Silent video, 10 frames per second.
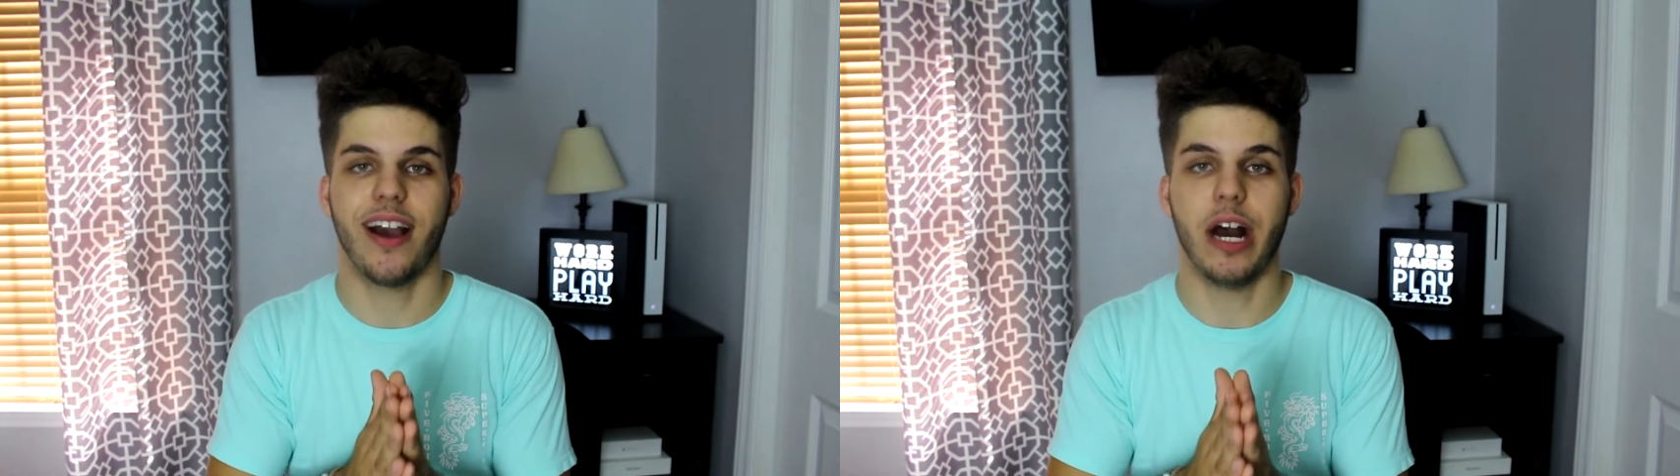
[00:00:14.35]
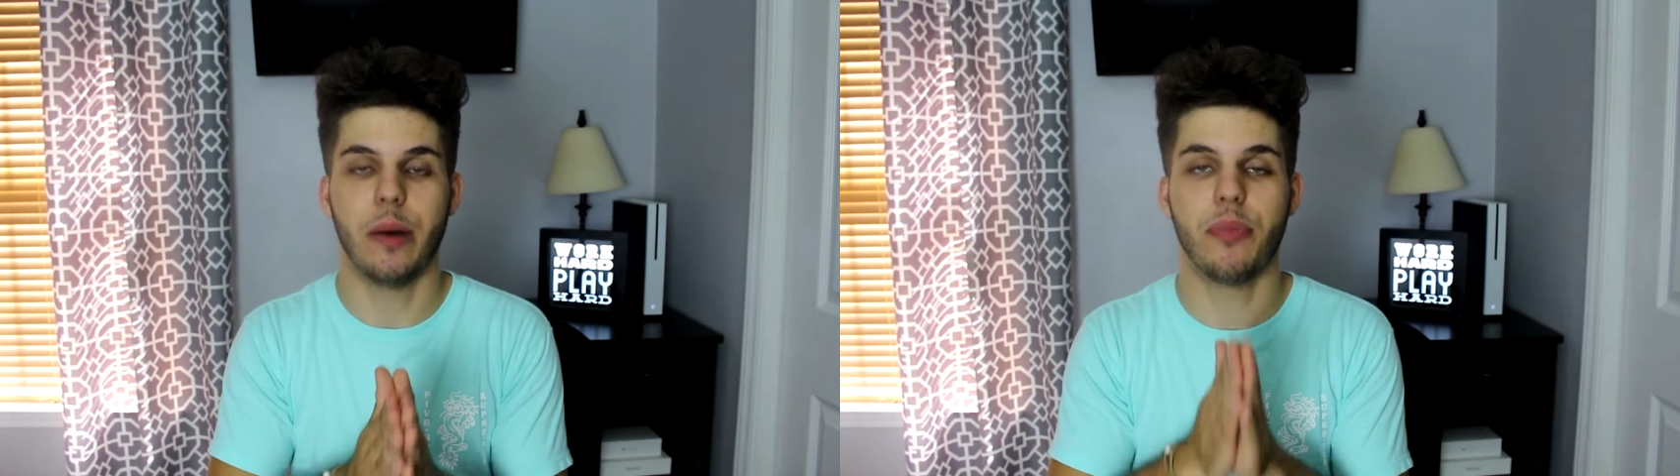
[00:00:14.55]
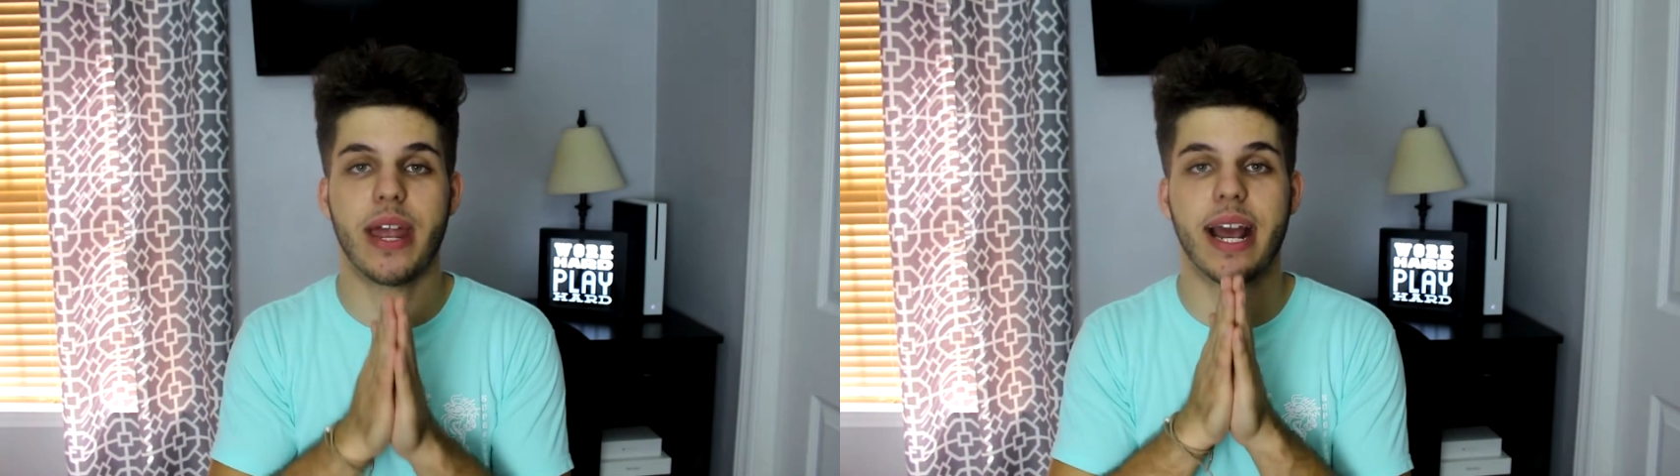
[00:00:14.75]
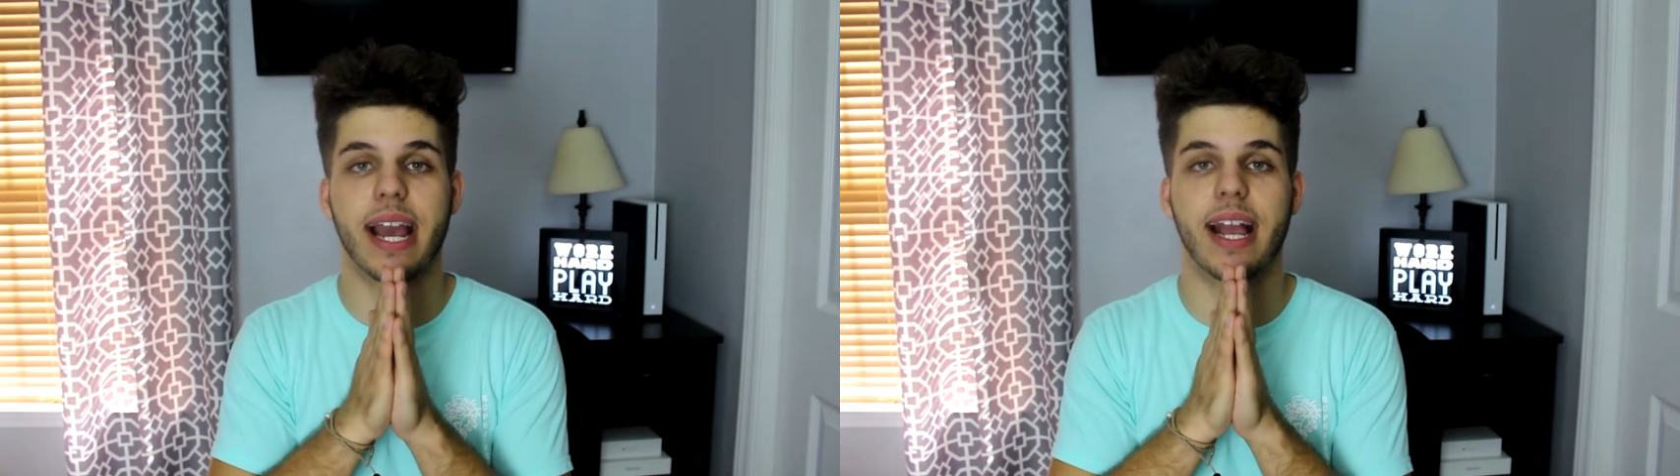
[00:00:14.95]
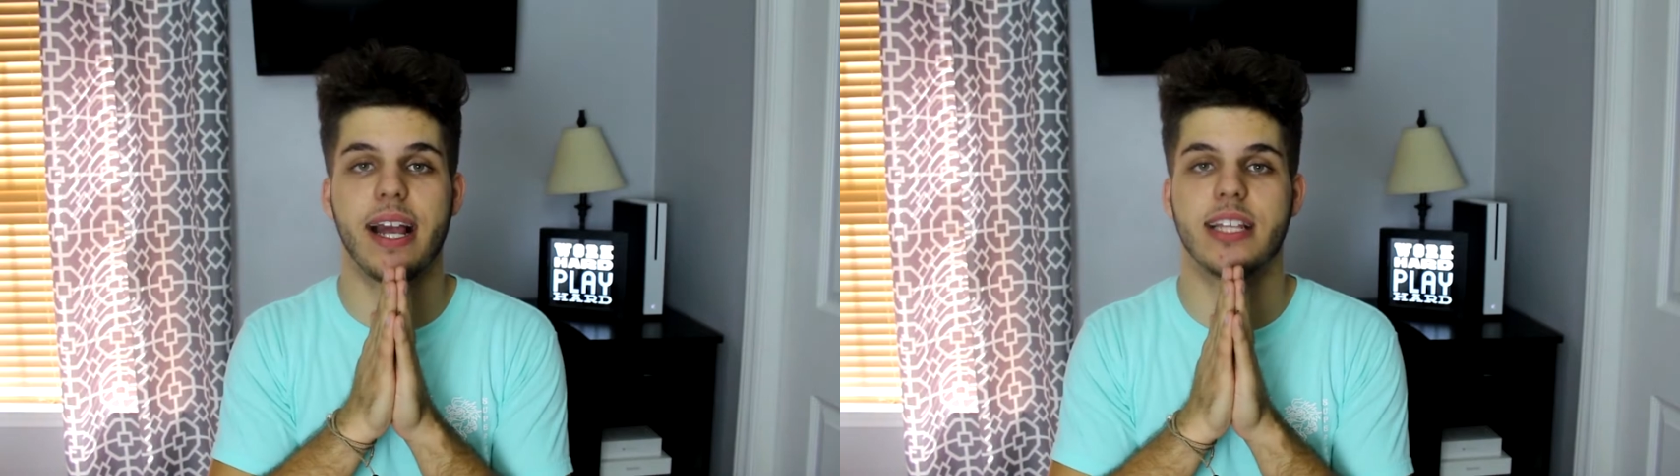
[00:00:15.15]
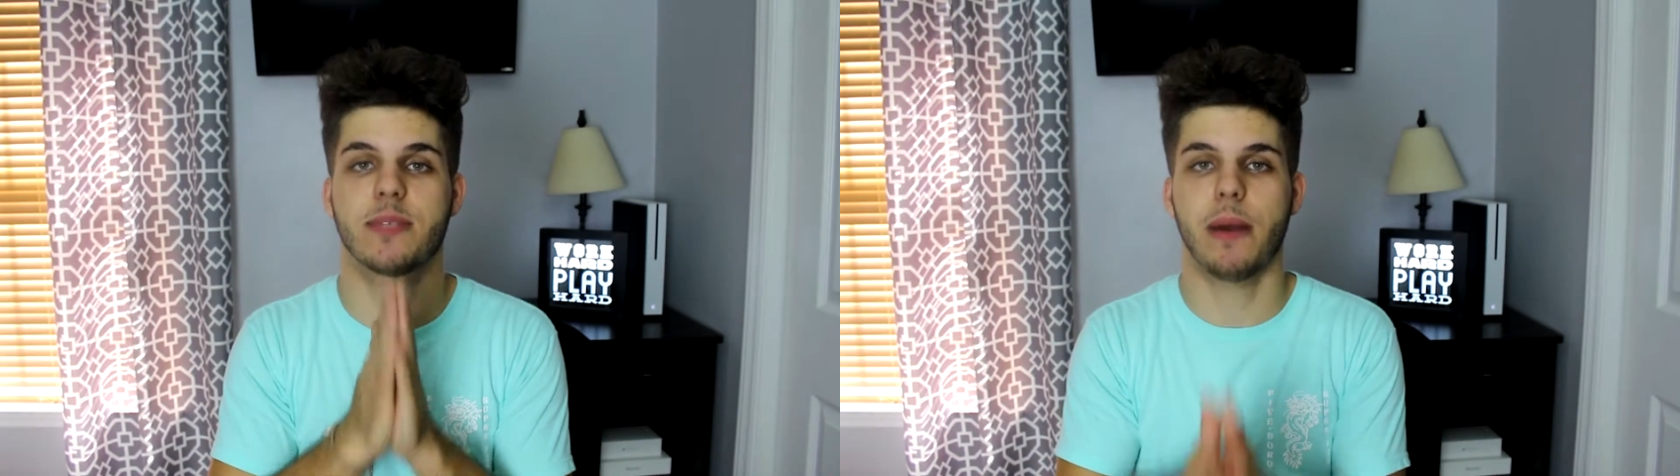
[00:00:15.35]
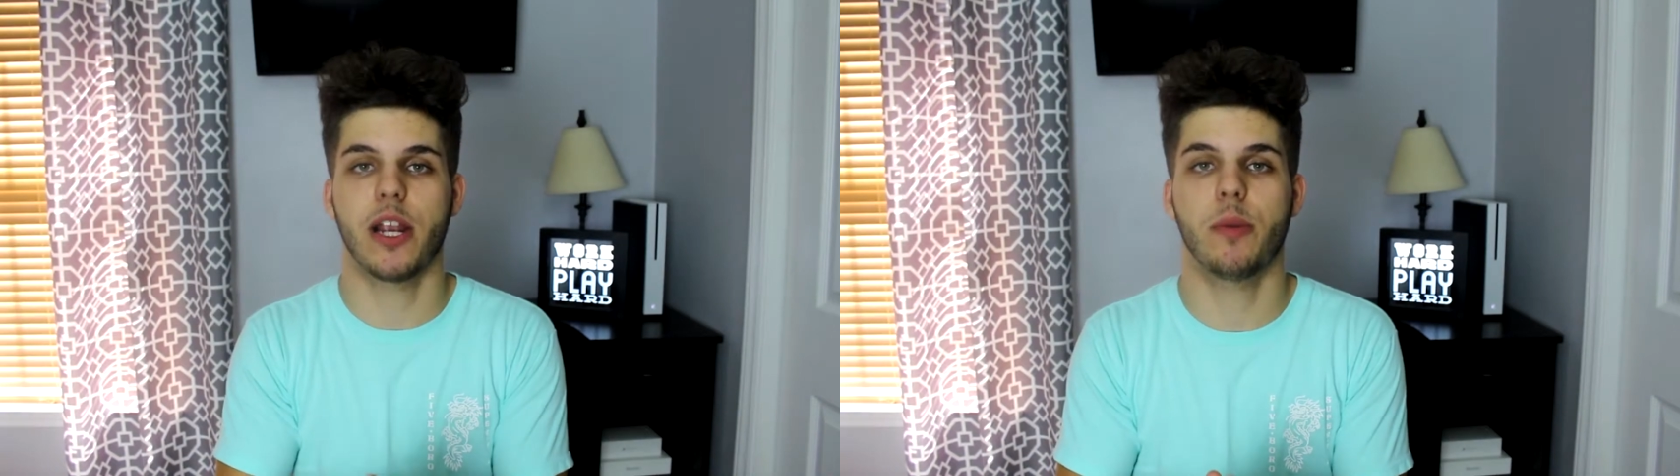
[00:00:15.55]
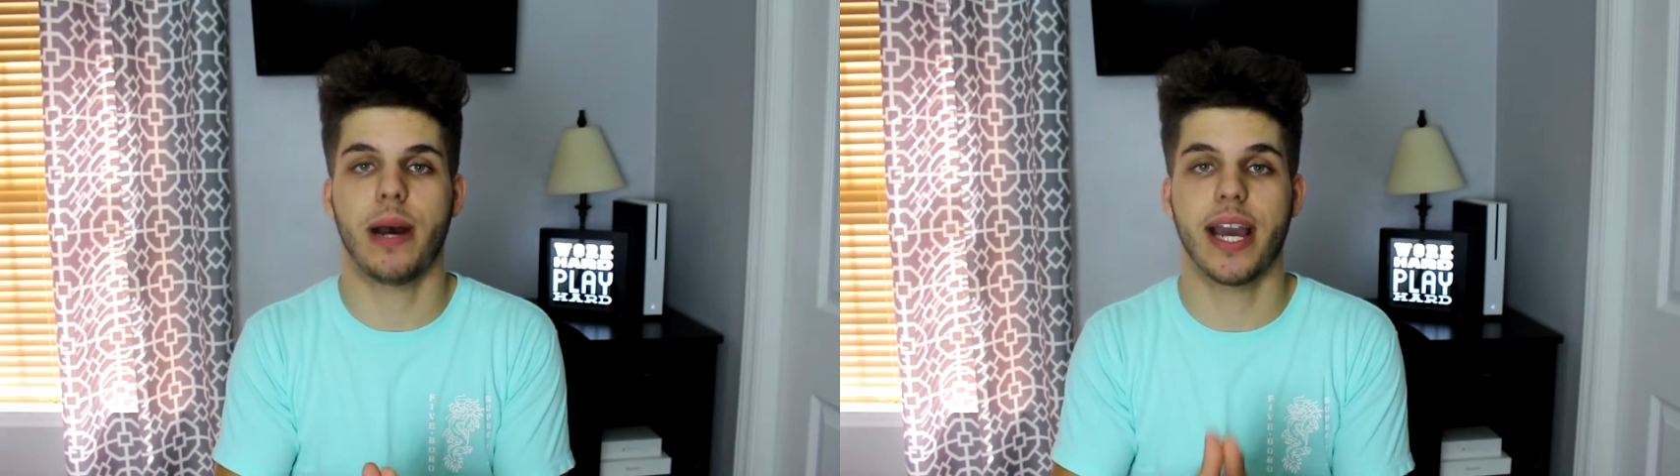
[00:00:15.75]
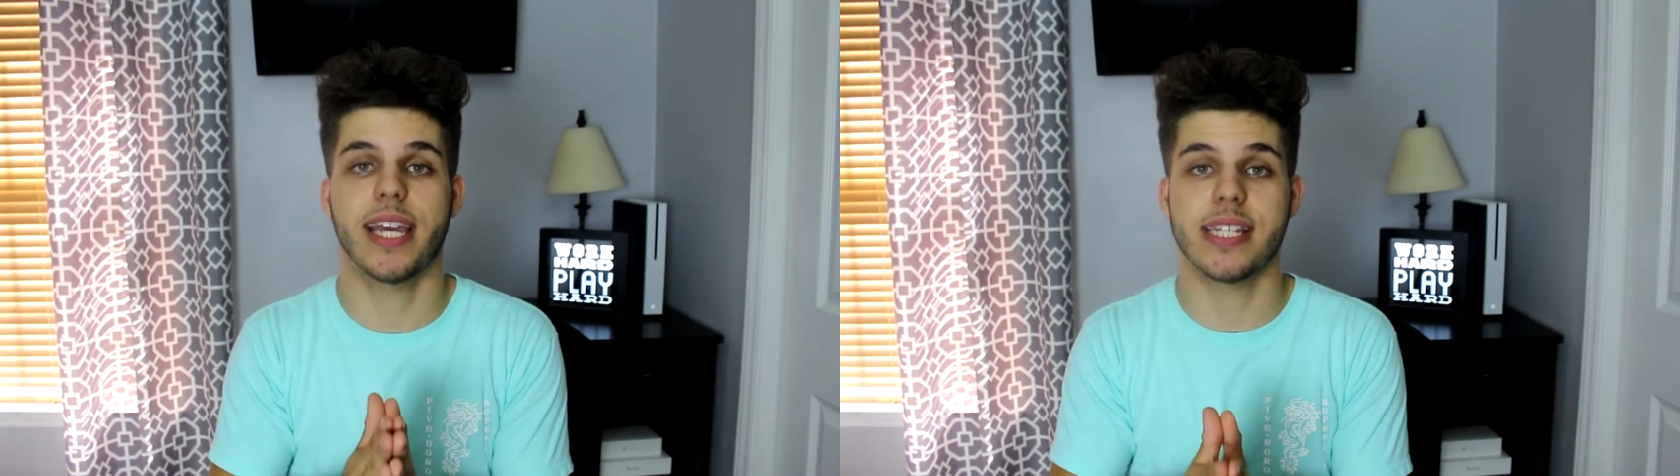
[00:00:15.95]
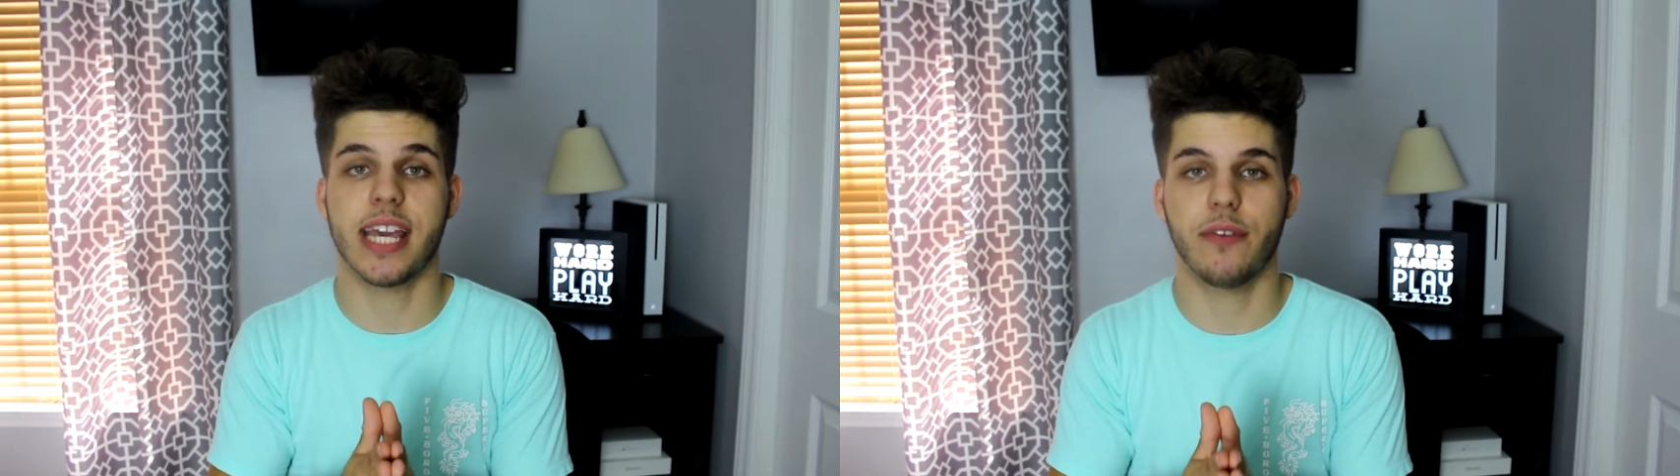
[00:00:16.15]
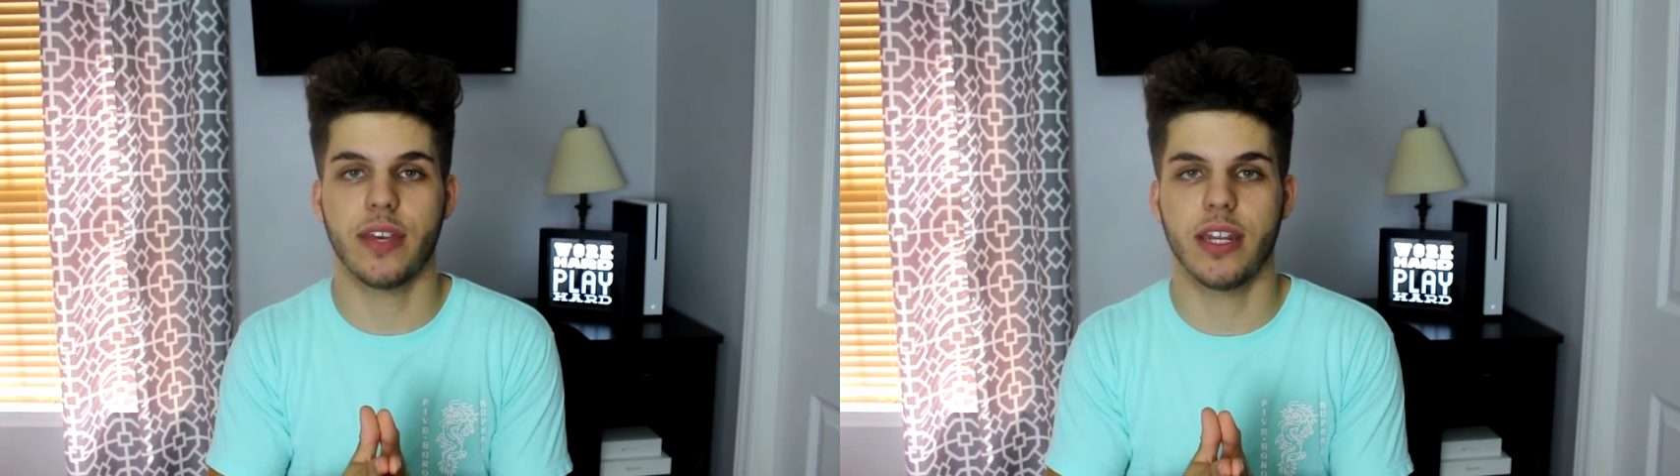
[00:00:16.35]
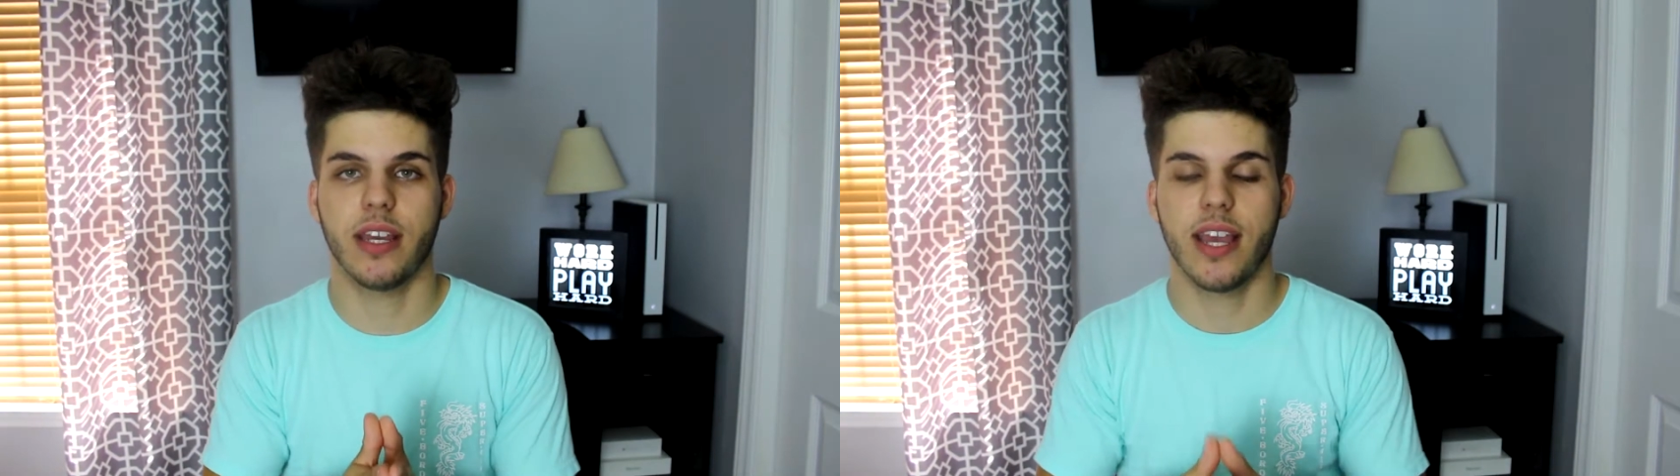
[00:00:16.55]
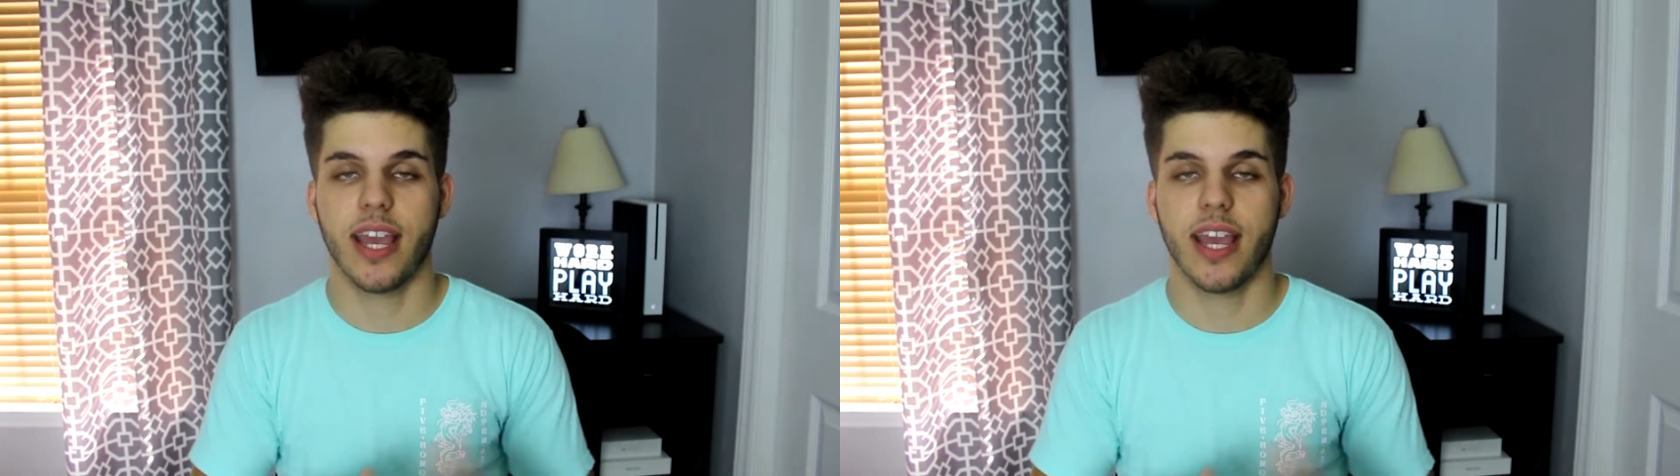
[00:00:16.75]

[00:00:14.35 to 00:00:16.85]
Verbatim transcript: um, that I got inspired by David.